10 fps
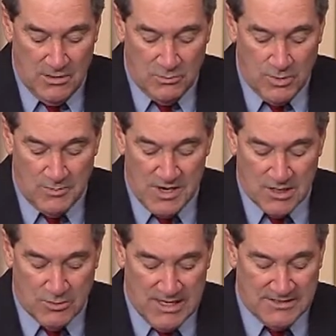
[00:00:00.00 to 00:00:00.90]
When we
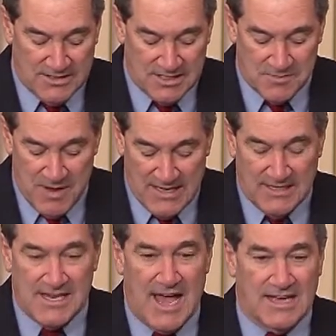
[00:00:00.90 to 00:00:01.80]
agreed to suspend the
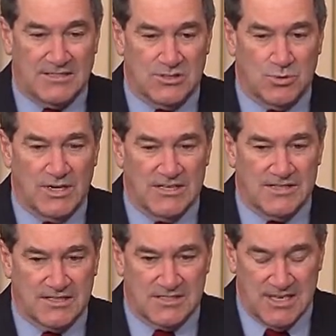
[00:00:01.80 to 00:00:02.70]
tax in
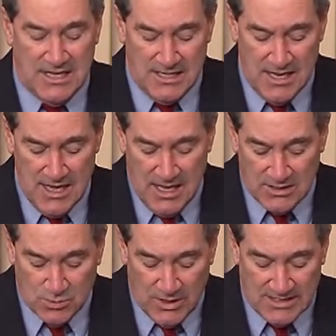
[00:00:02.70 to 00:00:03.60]
2016 and
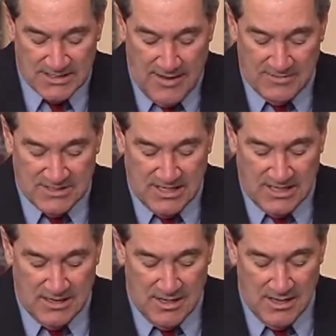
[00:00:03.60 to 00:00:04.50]
2017,